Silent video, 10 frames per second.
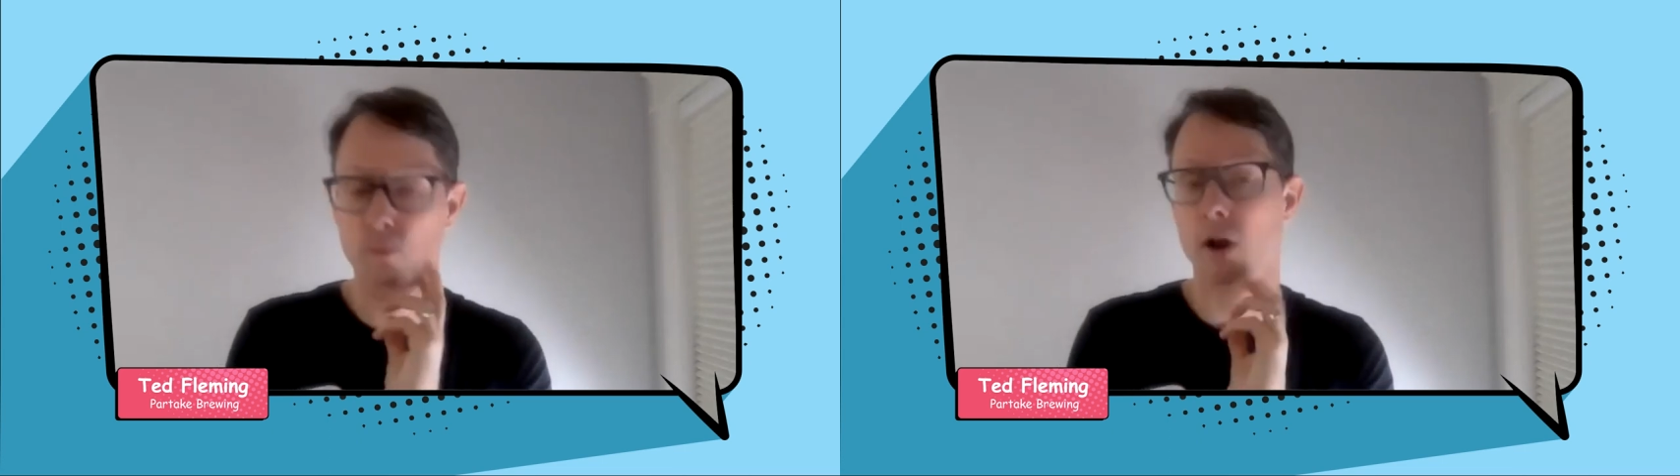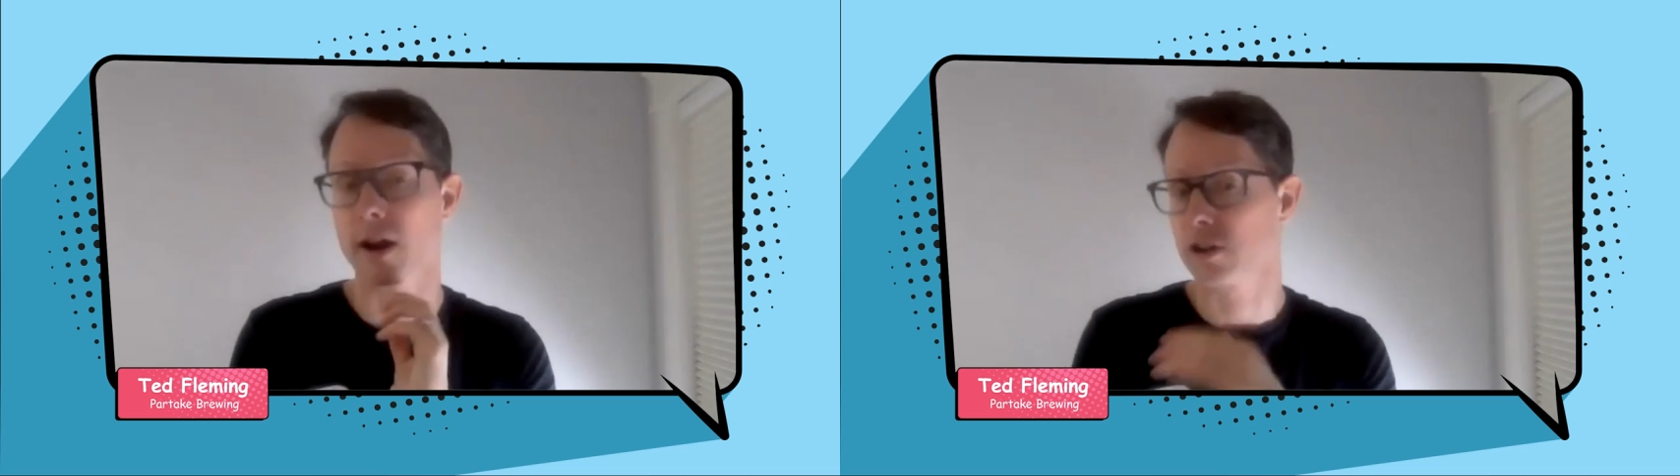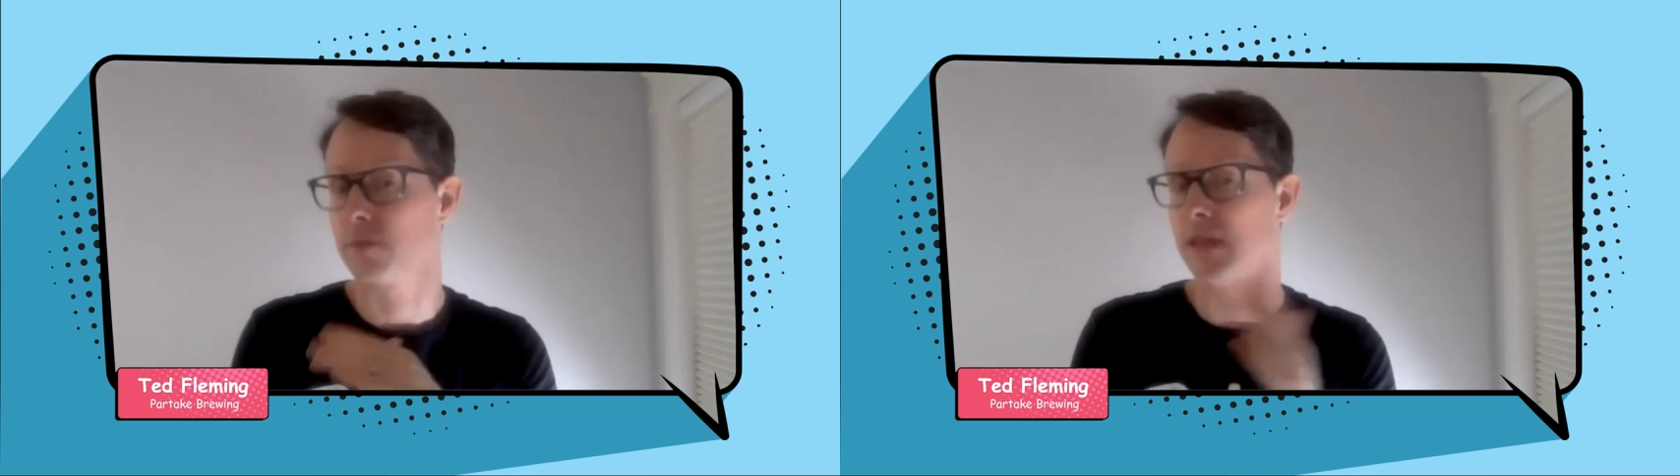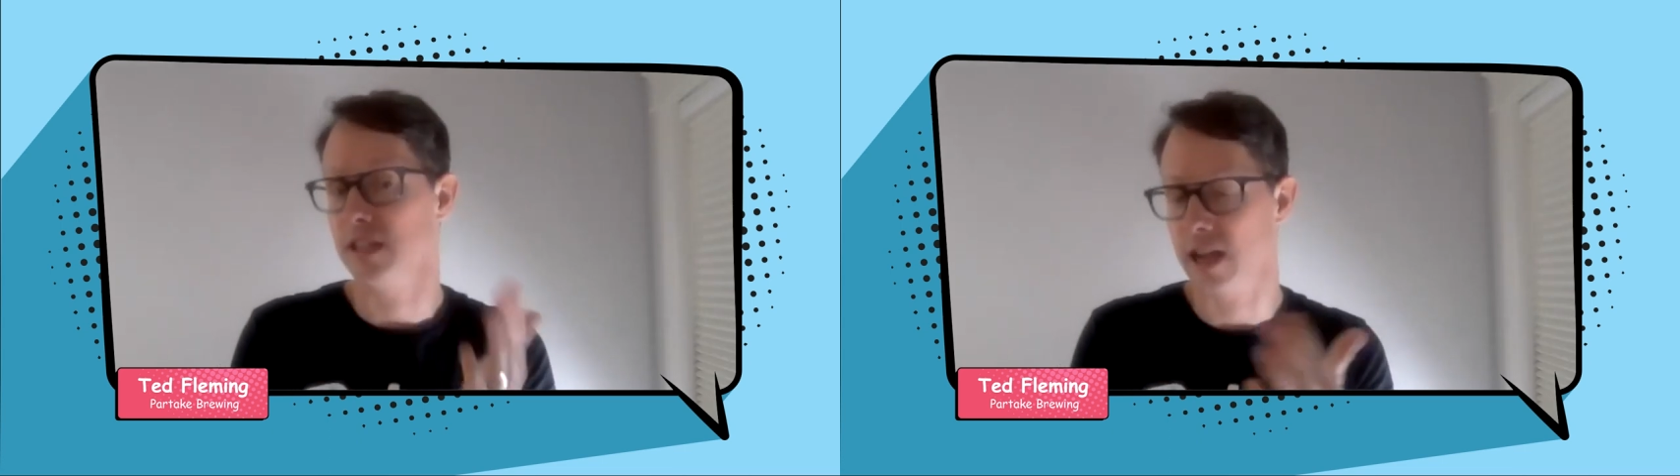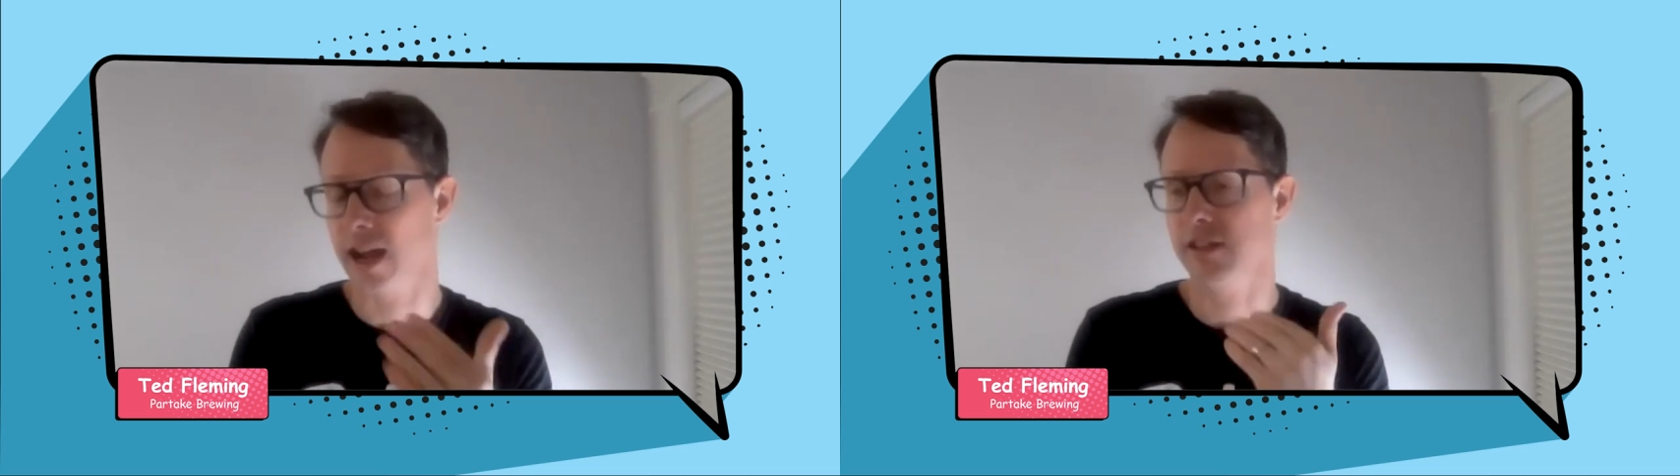prior to
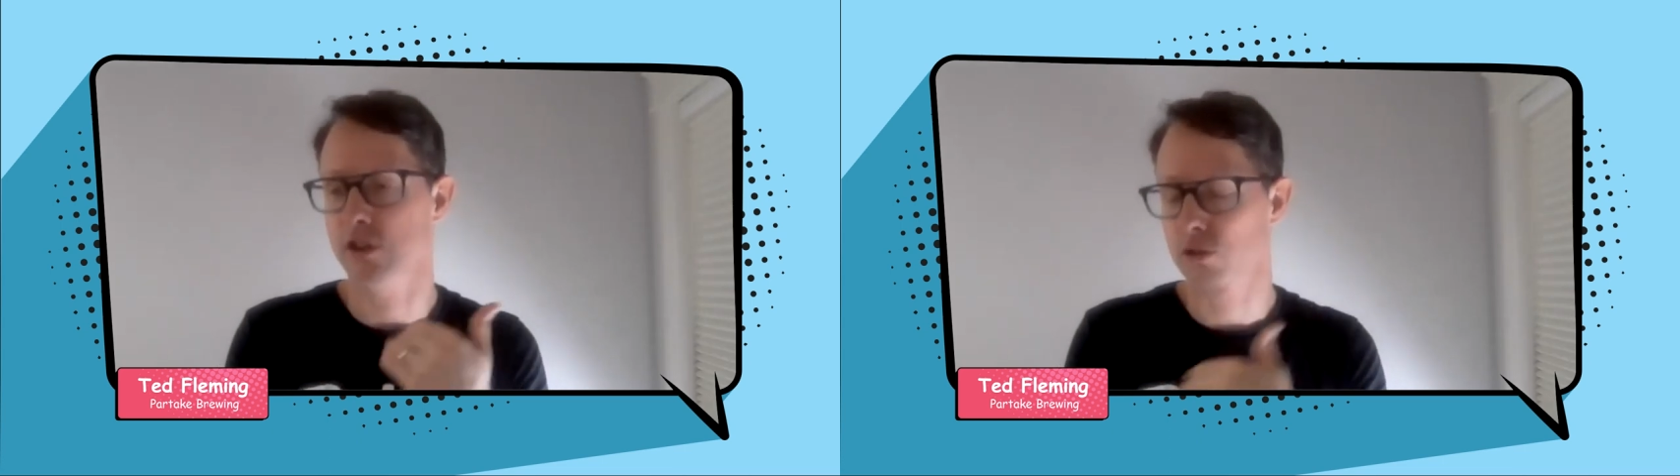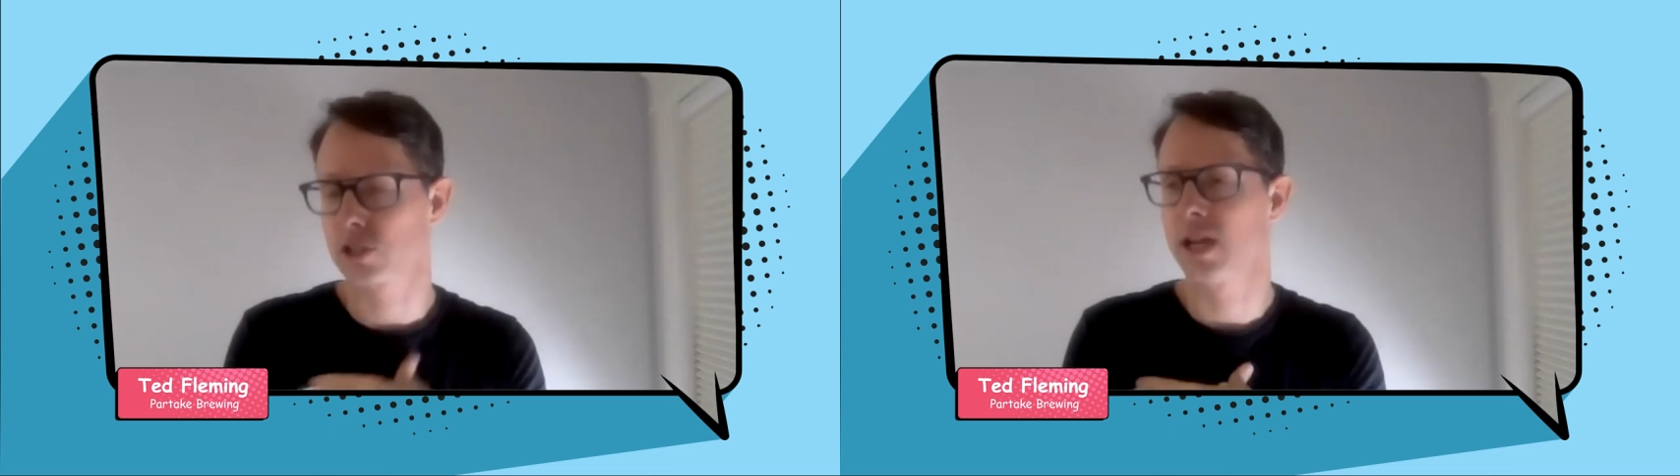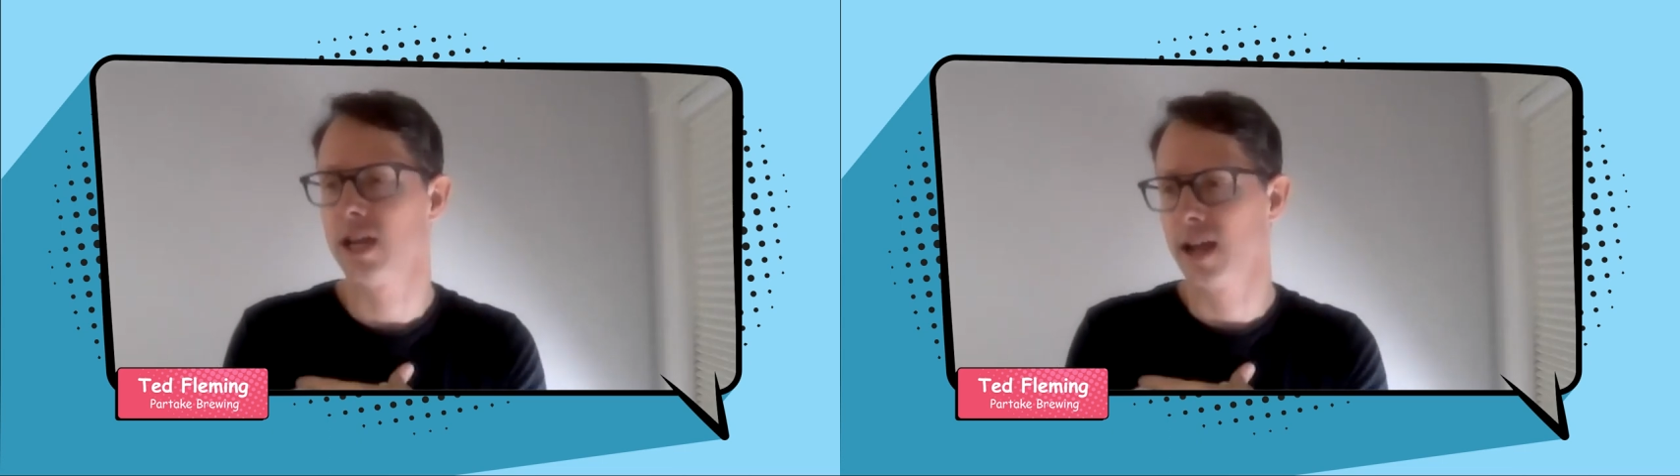being diagnosed.